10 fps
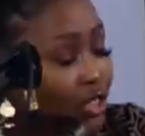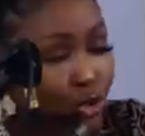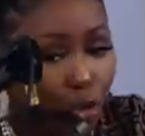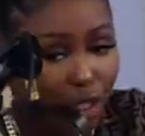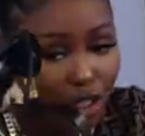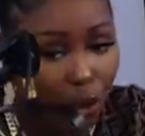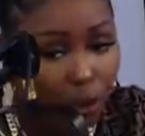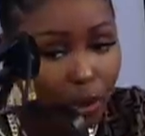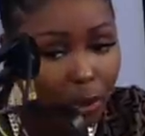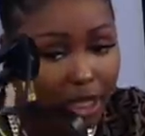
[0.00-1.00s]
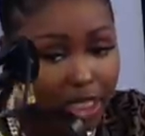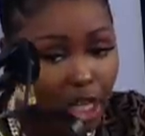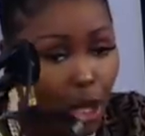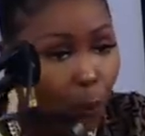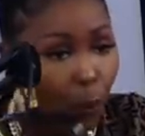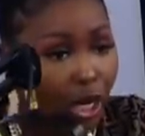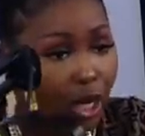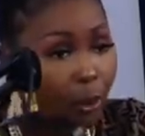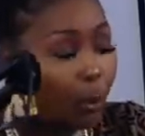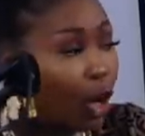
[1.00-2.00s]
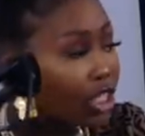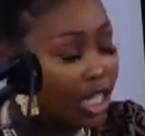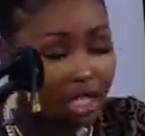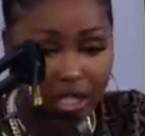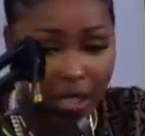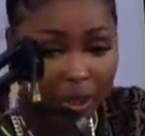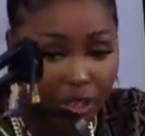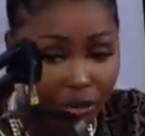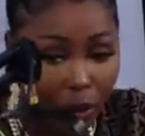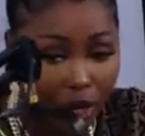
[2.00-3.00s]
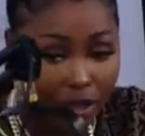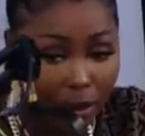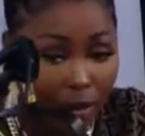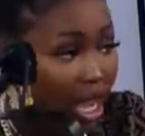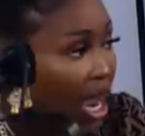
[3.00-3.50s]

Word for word: New York is the only place where bartenders get money thrown at them.